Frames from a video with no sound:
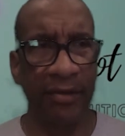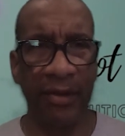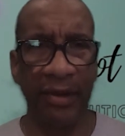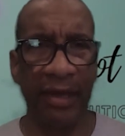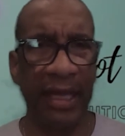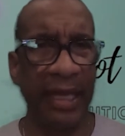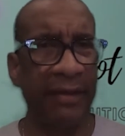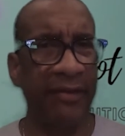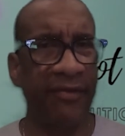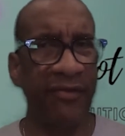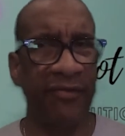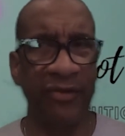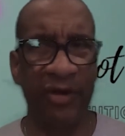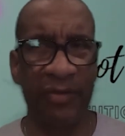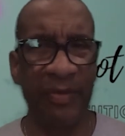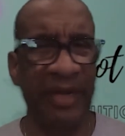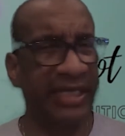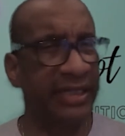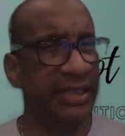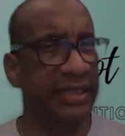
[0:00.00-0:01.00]
They, a
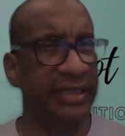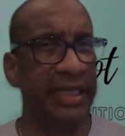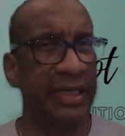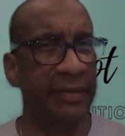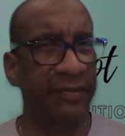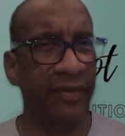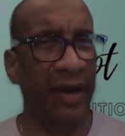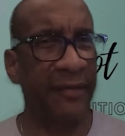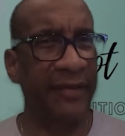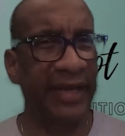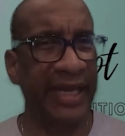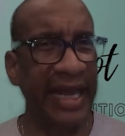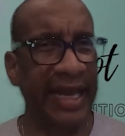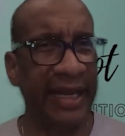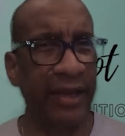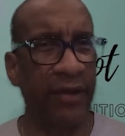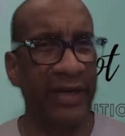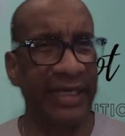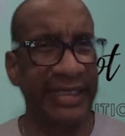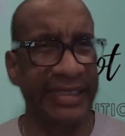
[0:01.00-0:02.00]
admissions team probably can't
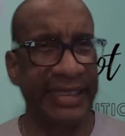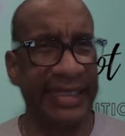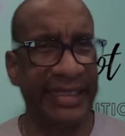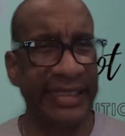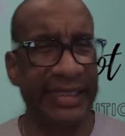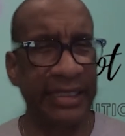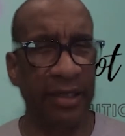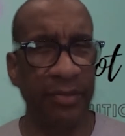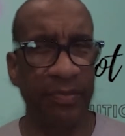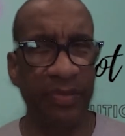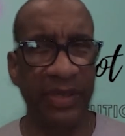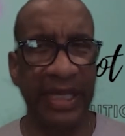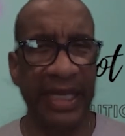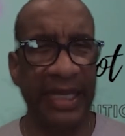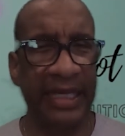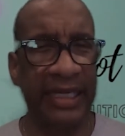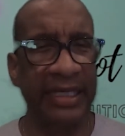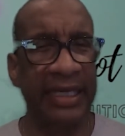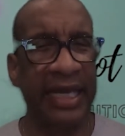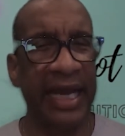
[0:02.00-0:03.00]
go in detail, but they
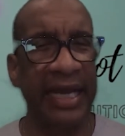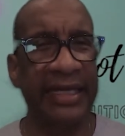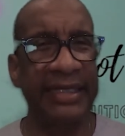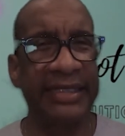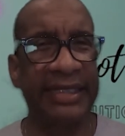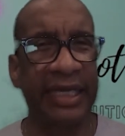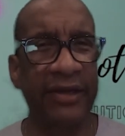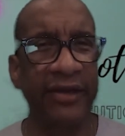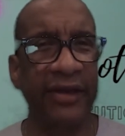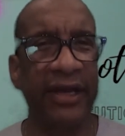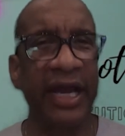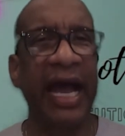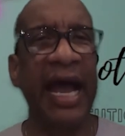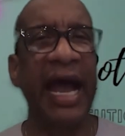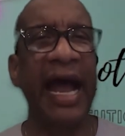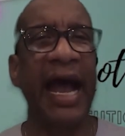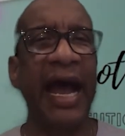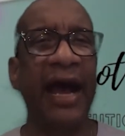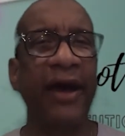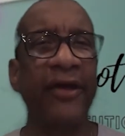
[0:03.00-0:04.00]
could kind of tell you
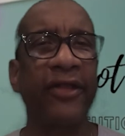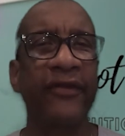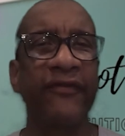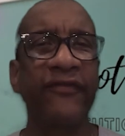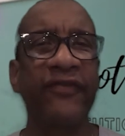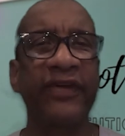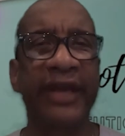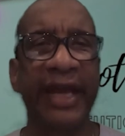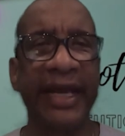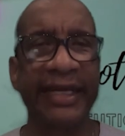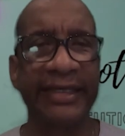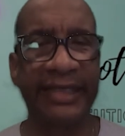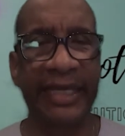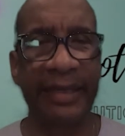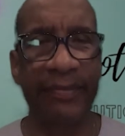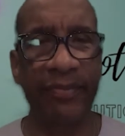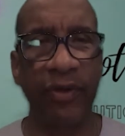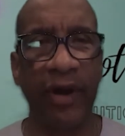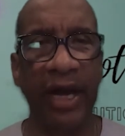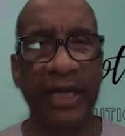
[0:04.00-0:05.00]
how the financial
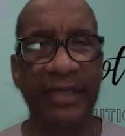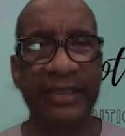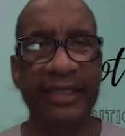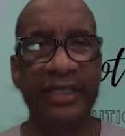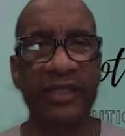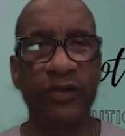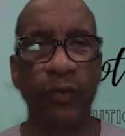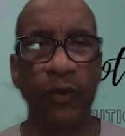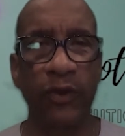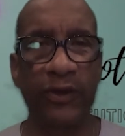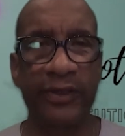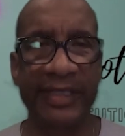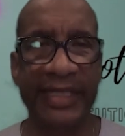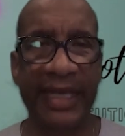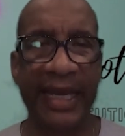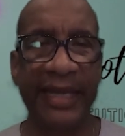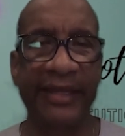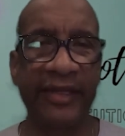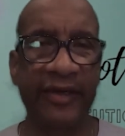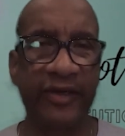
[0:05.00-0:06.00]
aid process works
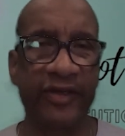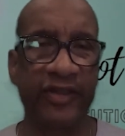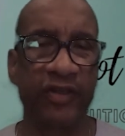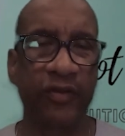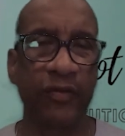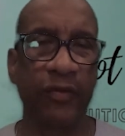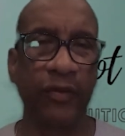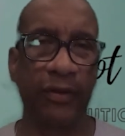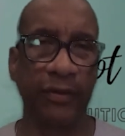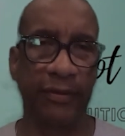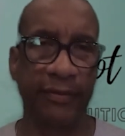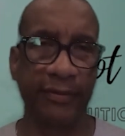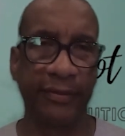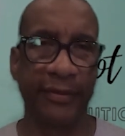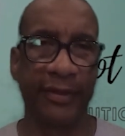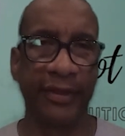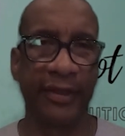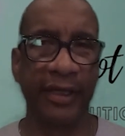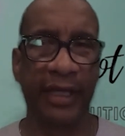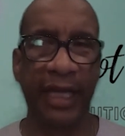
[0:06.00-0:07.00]
at their school.
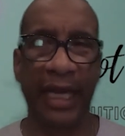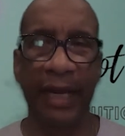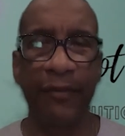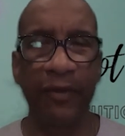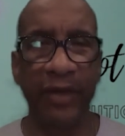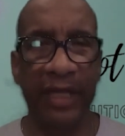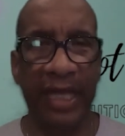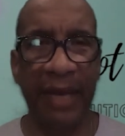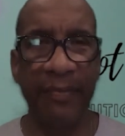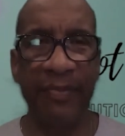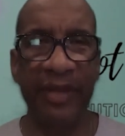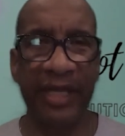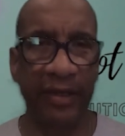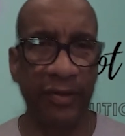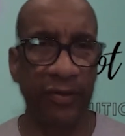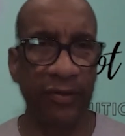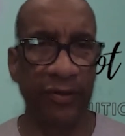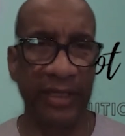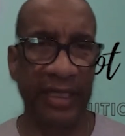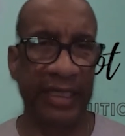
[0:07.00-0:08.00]
And wouldn't that be
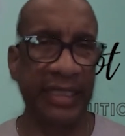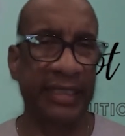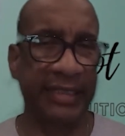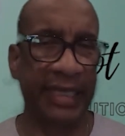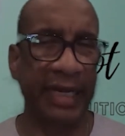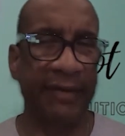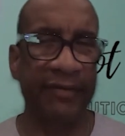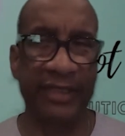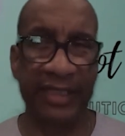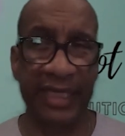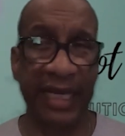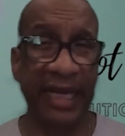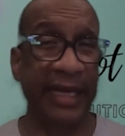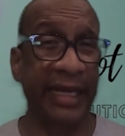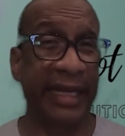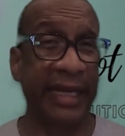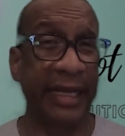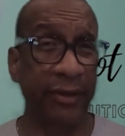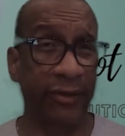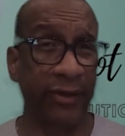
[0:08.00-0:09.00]
cool? Because I was kind
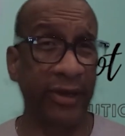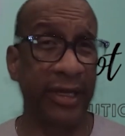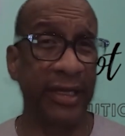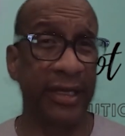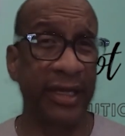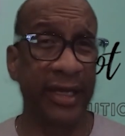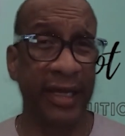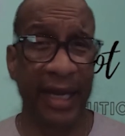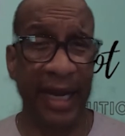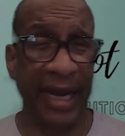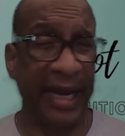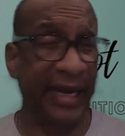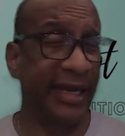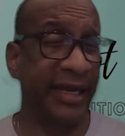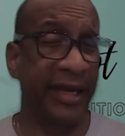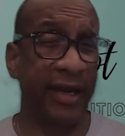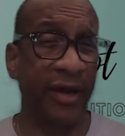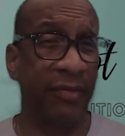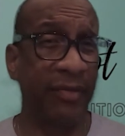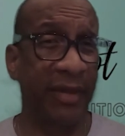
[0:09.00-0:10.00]
of ignorant. I didn't
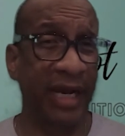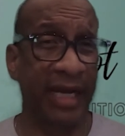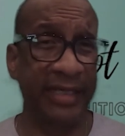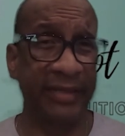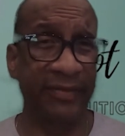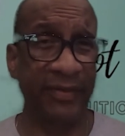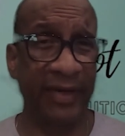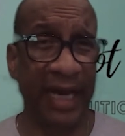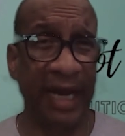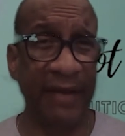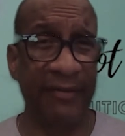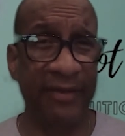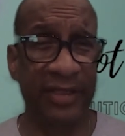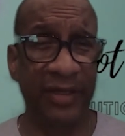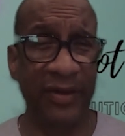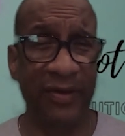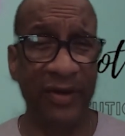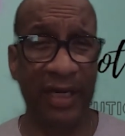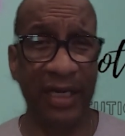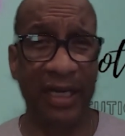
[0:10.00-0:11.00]
know much when I was
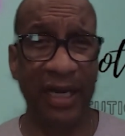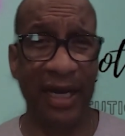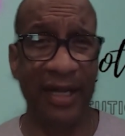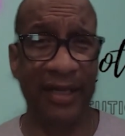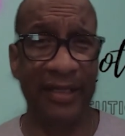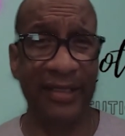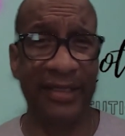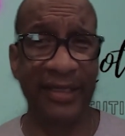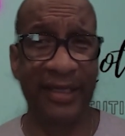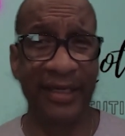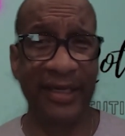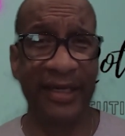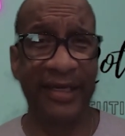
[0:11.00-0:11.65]
going to college.